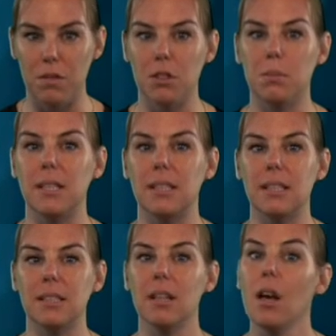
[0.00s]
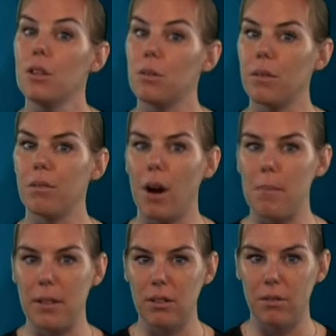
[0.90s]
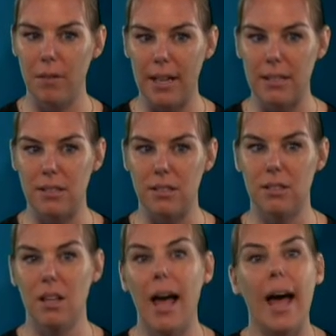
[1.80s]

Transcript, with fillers: a species to environmental factors,